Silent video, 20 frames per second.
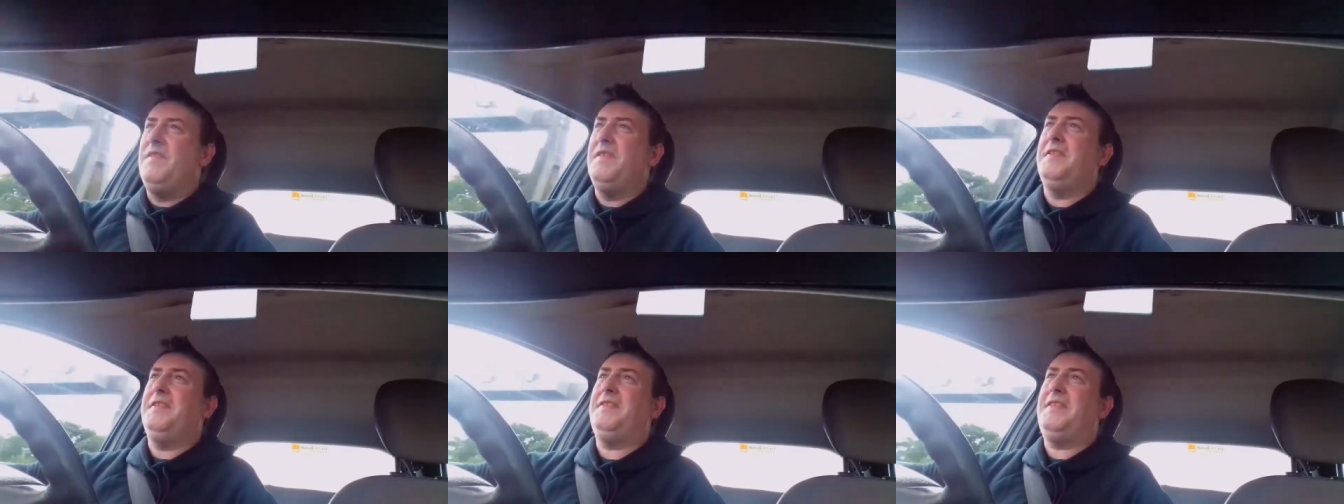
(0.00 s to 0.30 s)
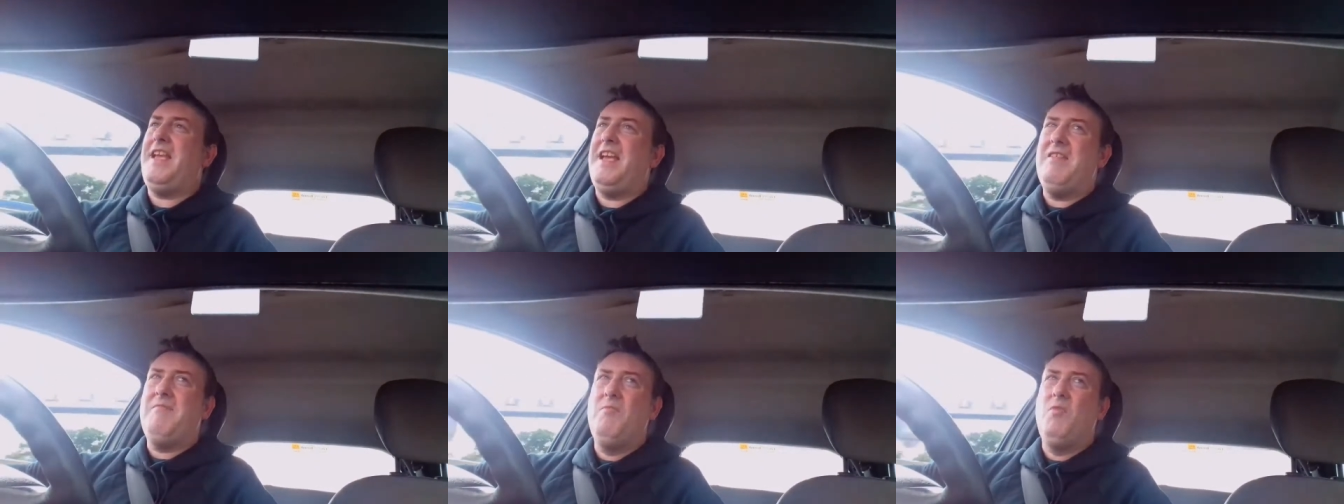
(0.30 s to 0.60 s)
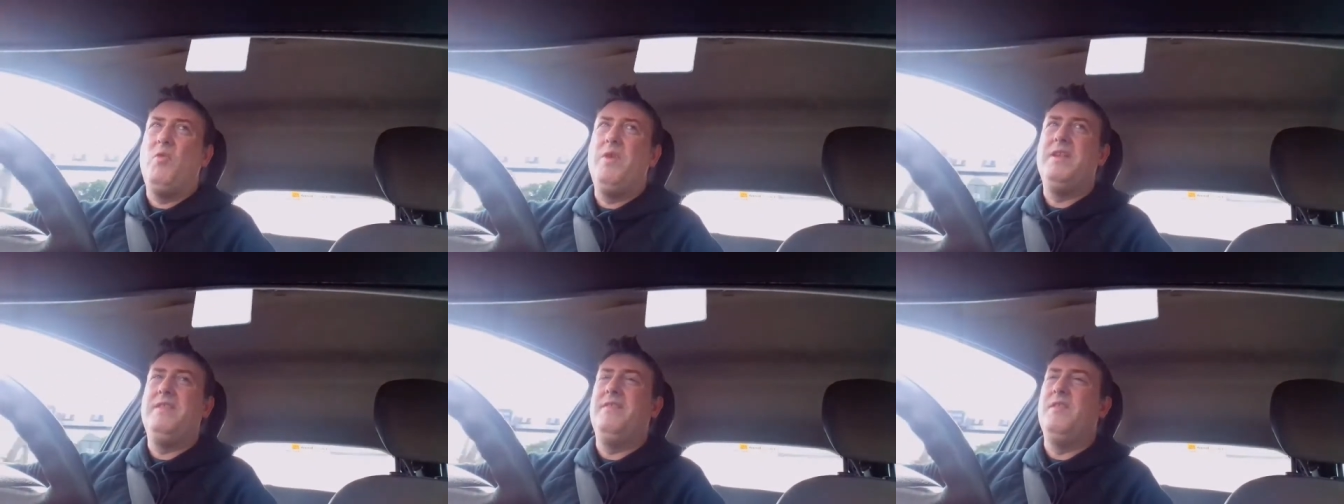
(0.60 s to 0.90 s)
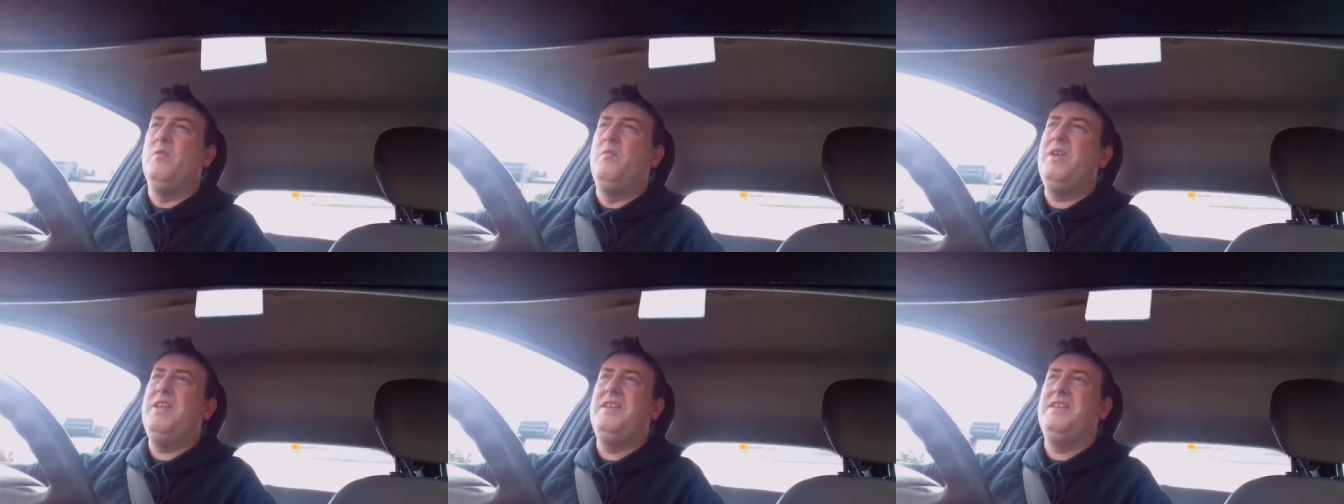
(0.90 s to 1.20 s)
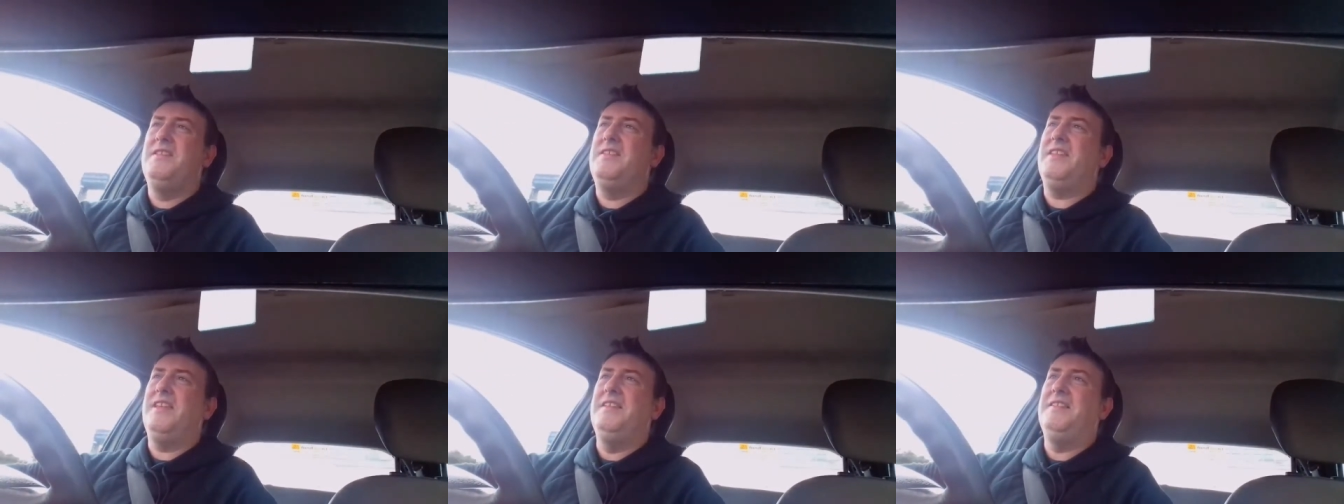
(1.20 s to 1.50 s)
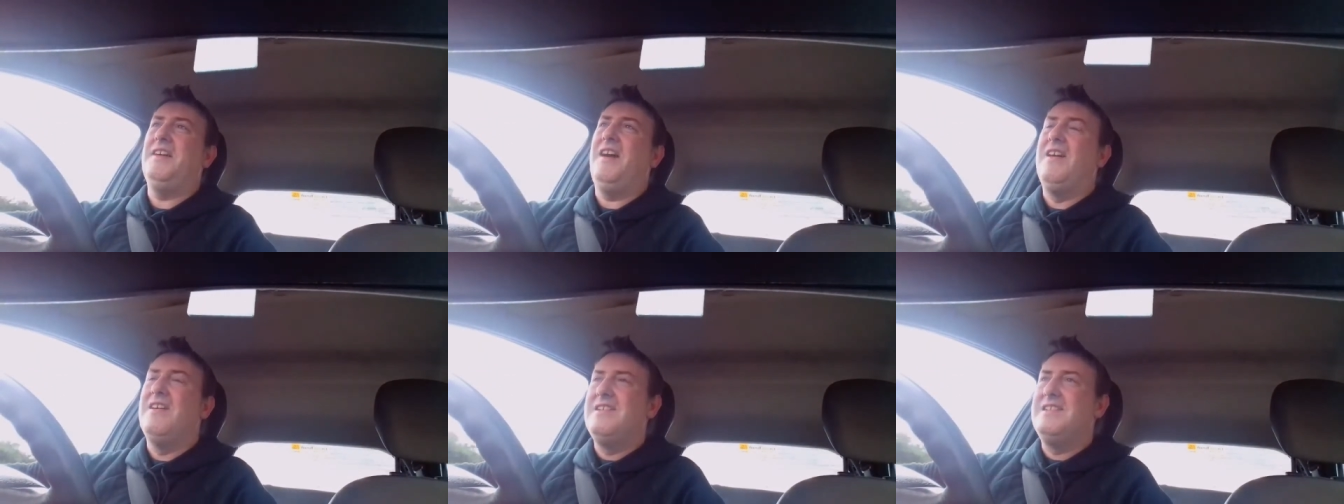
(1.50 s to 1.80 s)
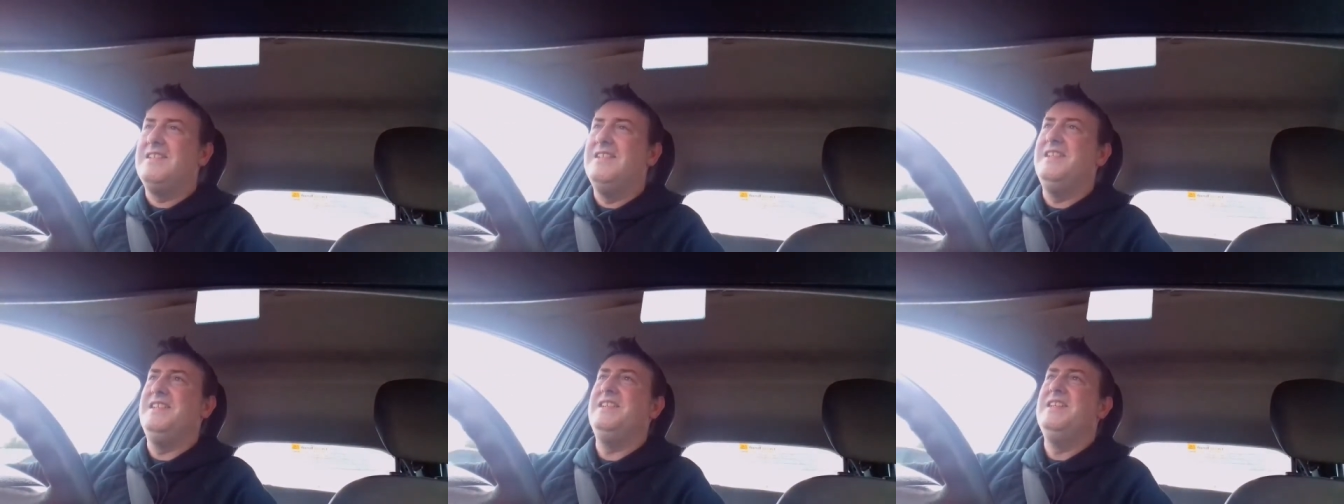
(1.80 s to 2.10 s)
the standpoint that wind is
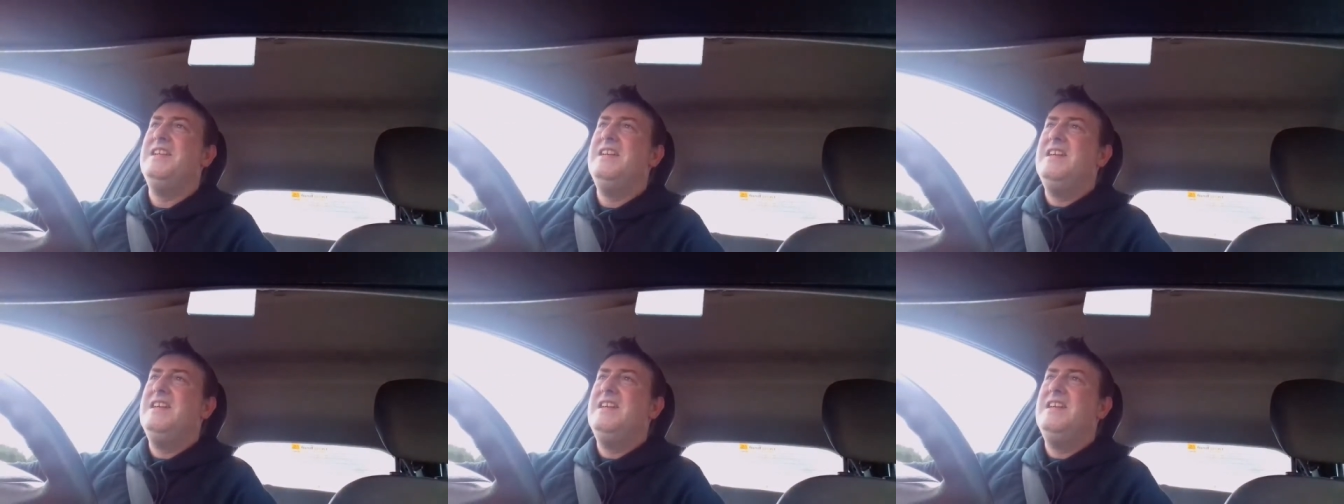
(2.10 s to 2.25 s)
ugly.